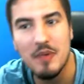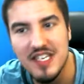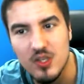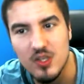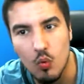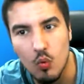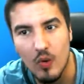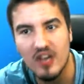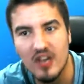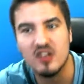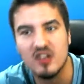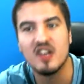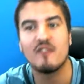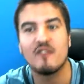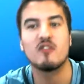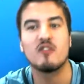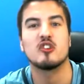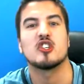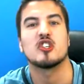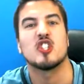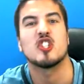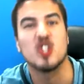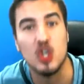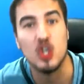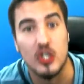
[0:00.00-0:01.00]
me to wear
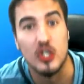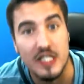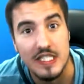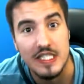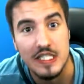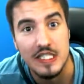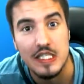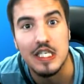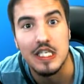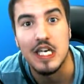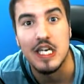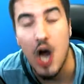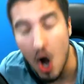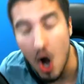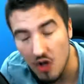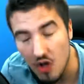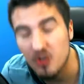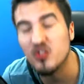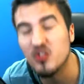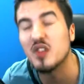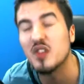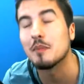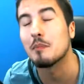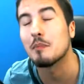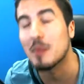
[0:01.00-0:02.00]
different shirts
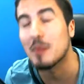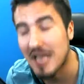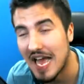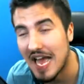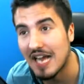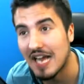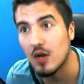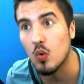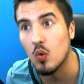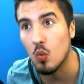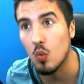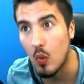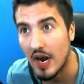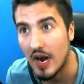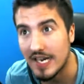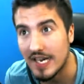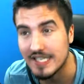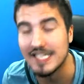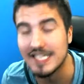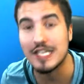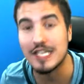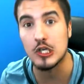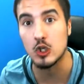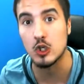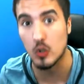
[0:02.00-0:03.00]
other than black,
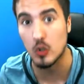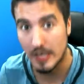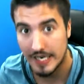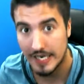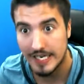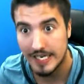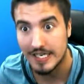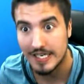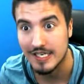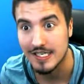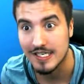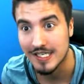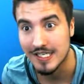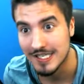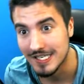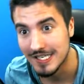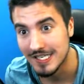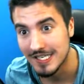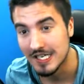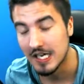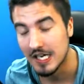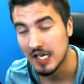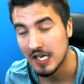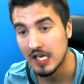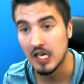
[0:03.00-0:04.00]
white, and gray.
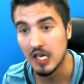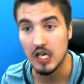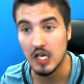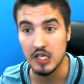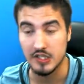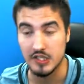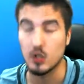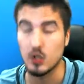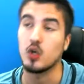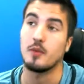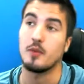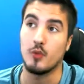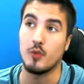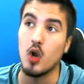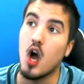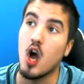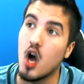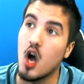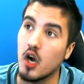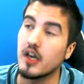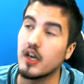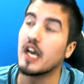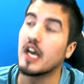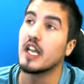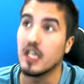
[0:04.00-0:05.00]
Don't get me
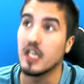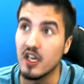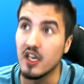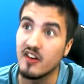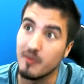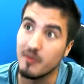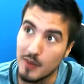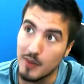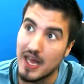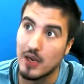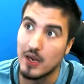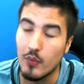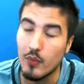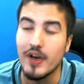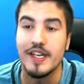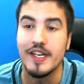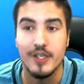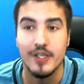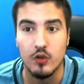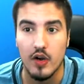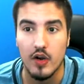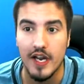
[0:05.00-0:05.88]
wrong, I love black, white, and